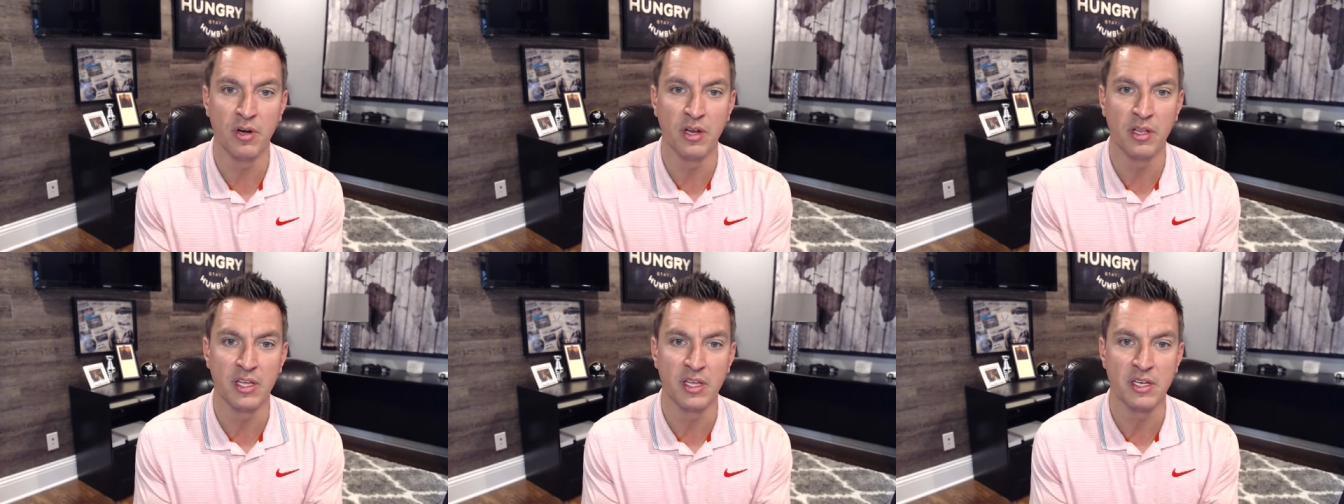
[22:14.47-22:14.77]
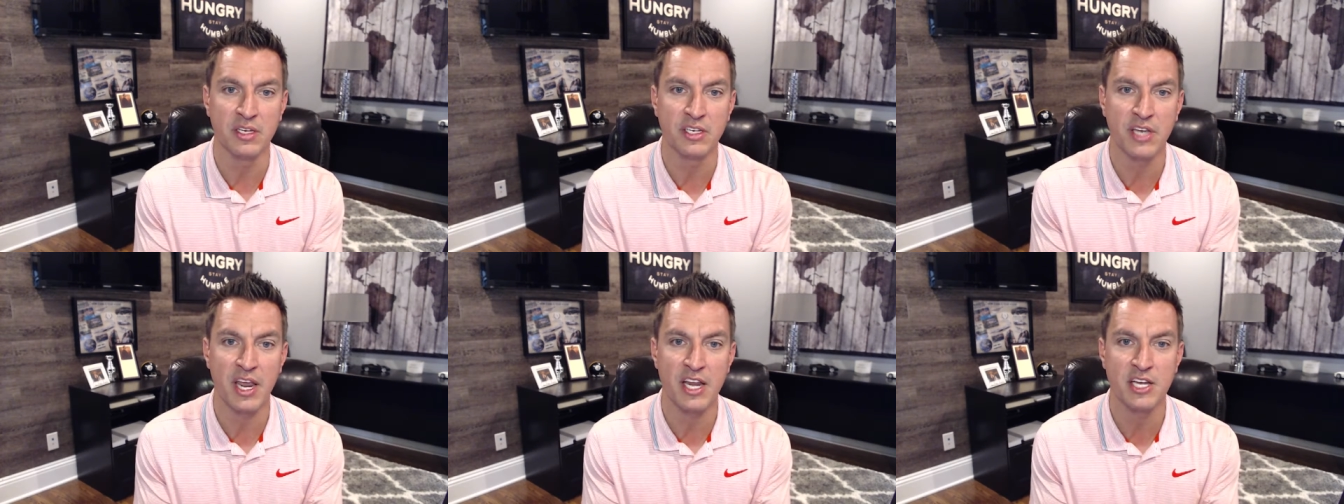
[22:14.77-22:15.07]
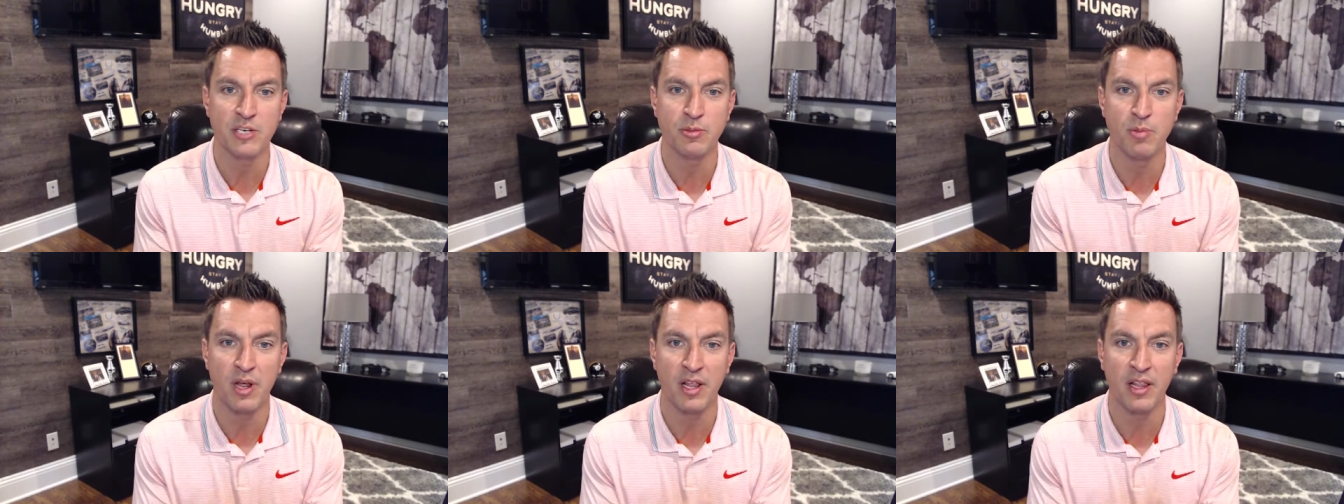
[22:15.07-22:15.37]
really
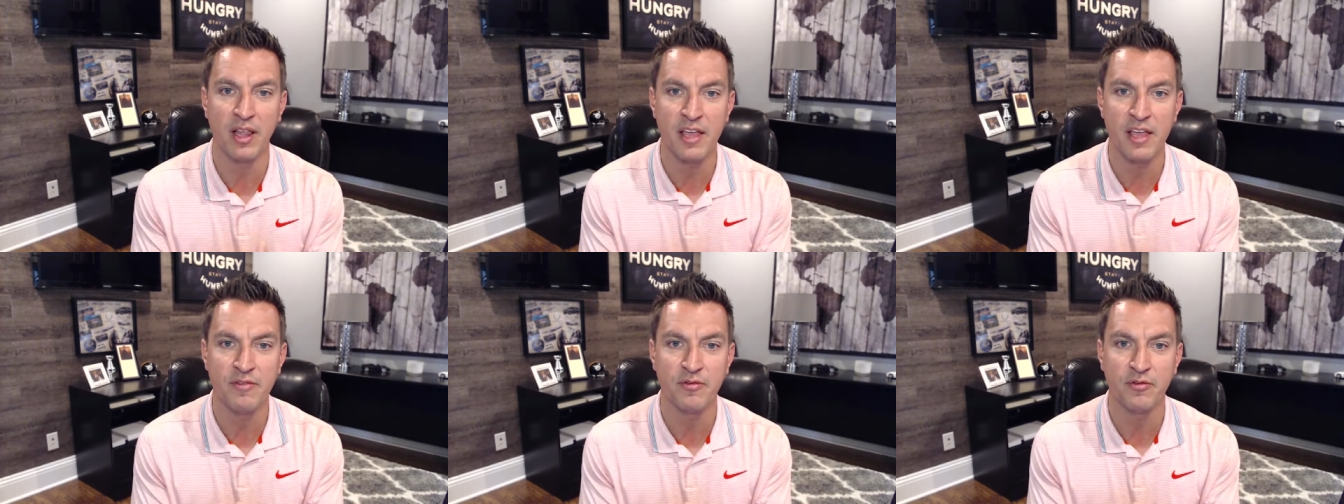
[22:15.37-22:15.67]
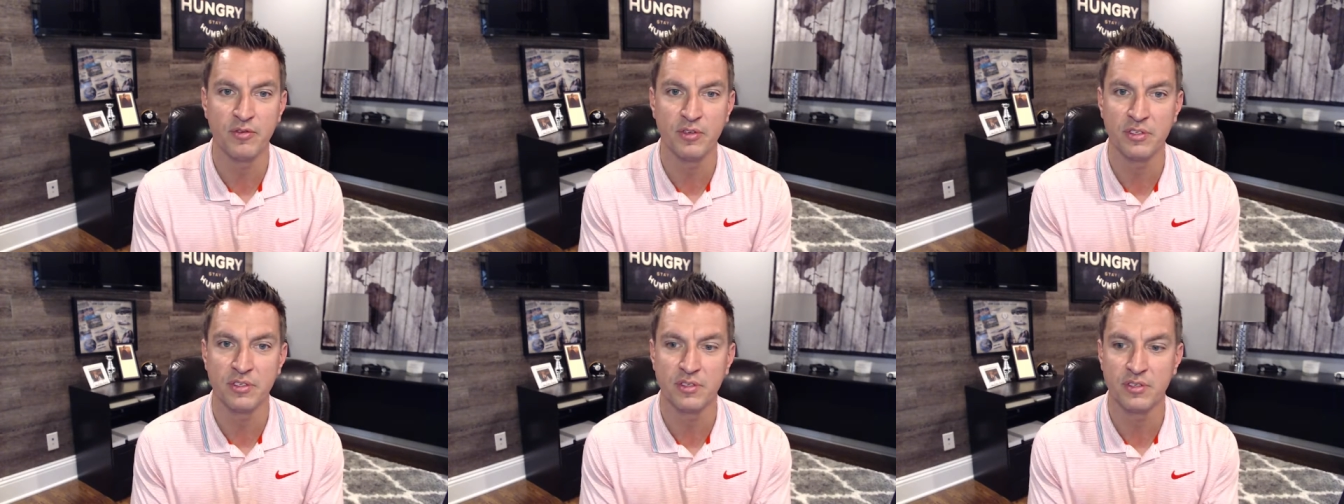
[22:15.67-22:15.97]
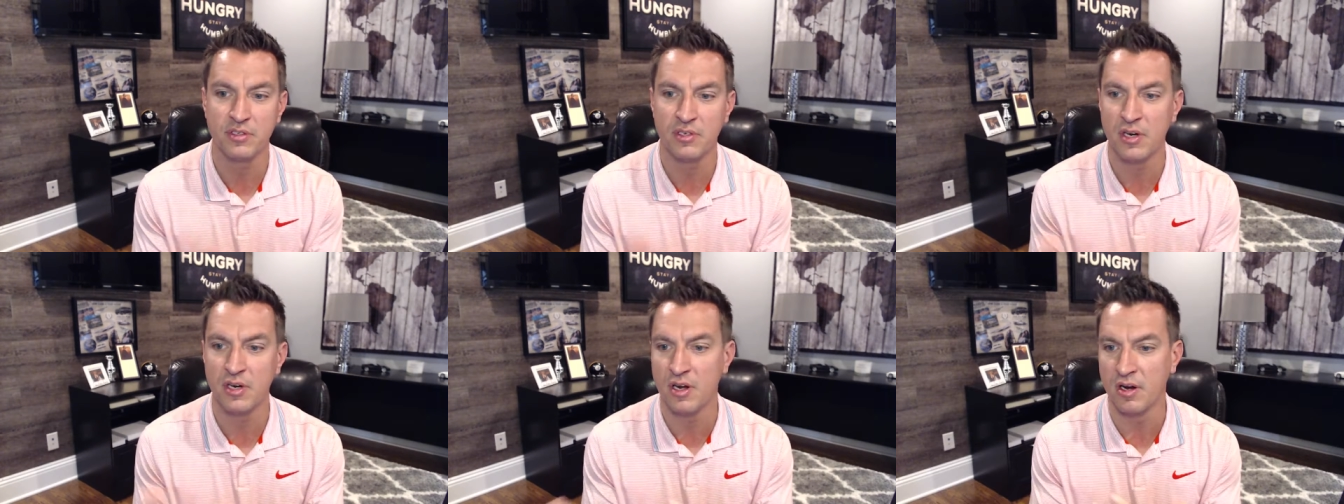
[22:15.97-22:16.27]
changed my life
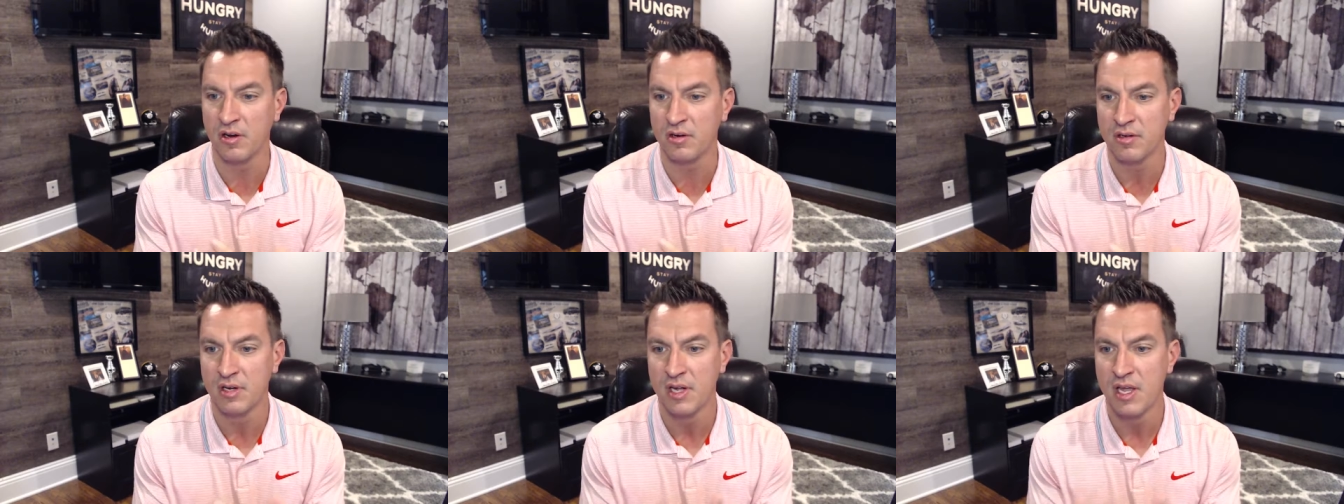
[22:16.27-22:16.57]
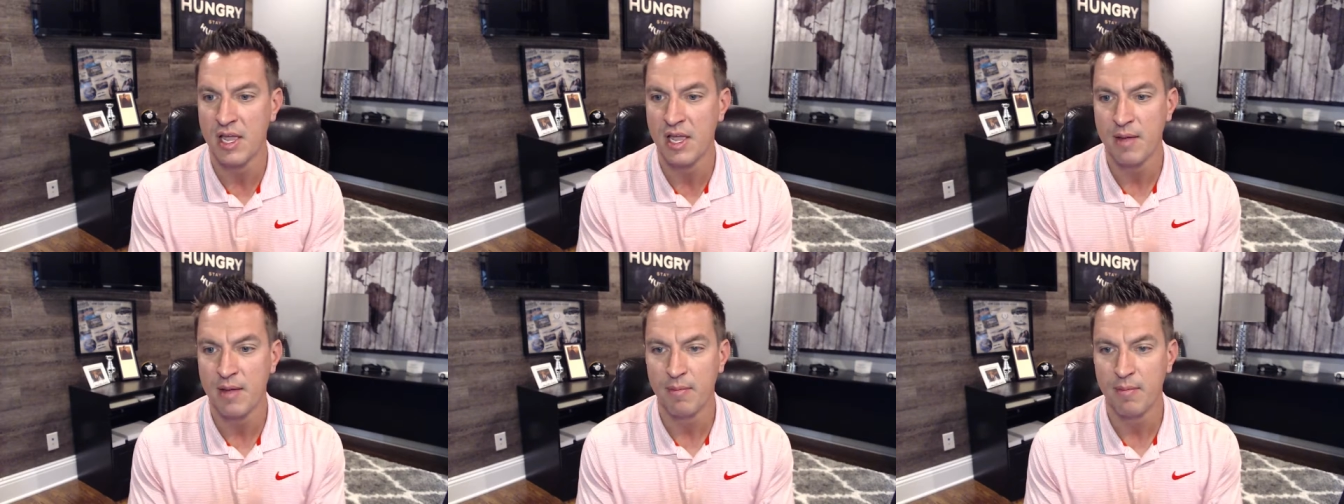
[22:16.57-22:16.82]
was, you know,